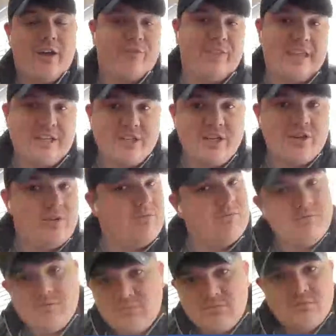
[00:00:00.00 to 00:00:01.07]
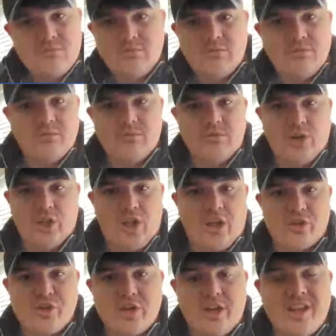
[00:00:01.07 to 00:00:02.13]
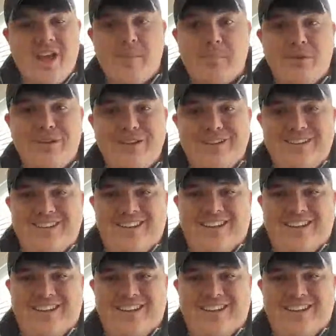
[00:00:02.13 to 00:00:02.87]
Now, if they do, we'll all shut up.